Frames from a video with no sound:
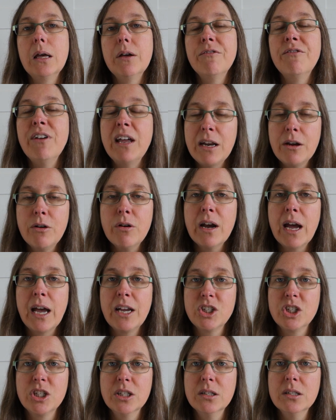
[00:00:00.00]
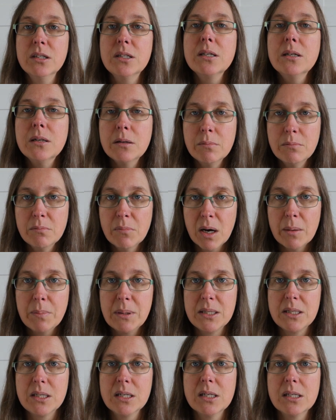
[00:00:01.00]
Yvette Creations, my
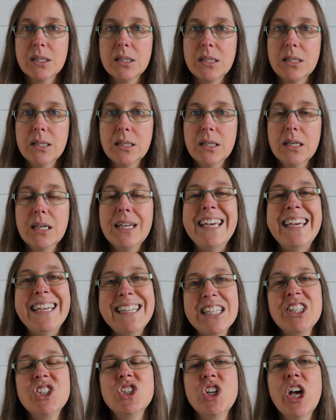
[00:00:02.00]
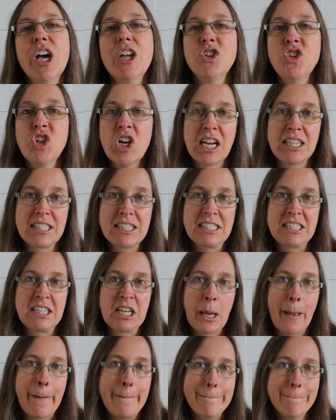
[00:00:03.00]
business, is
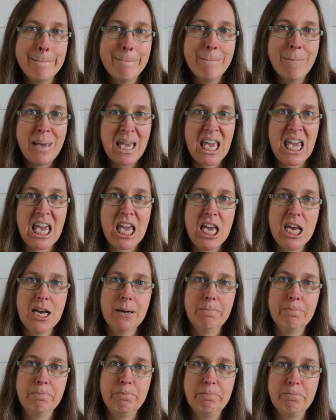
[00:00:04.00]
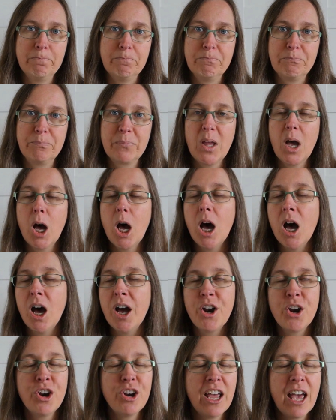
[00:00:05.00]
just me.
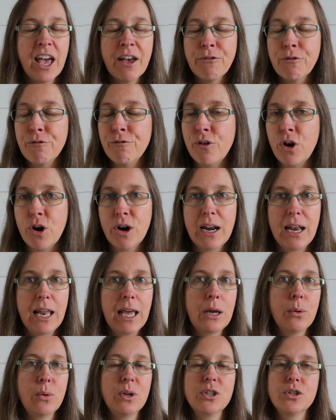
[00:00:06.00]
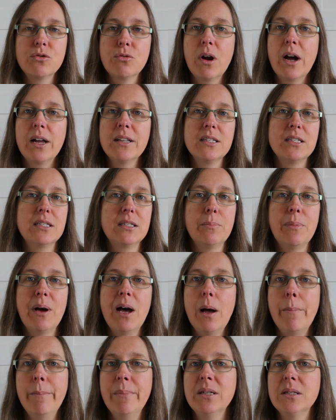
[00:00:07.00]
I don't have a foreign language rights
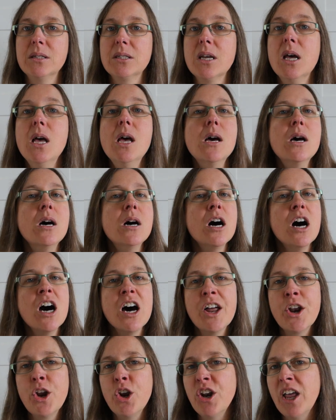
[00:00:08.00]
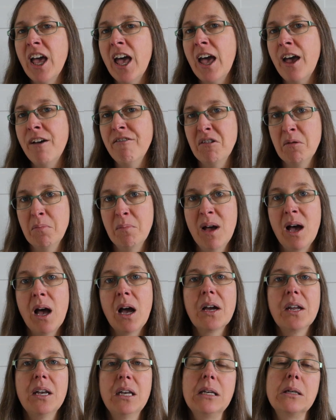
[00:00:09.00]
department. I don't have a
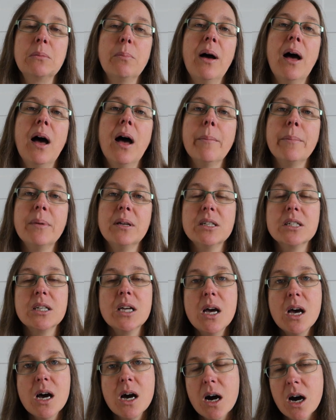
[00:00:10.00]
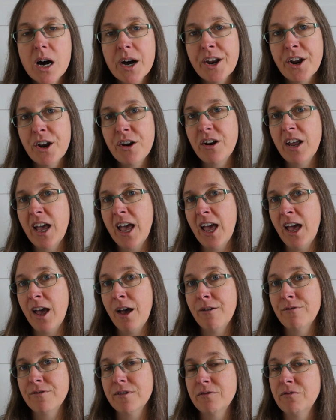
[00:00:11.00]
marketing department. I don't
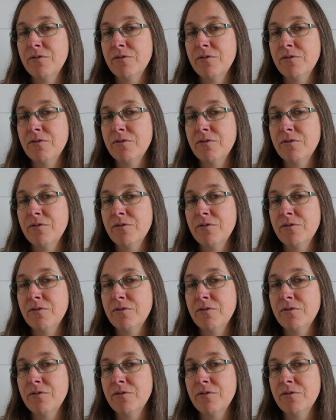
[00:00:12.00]
have a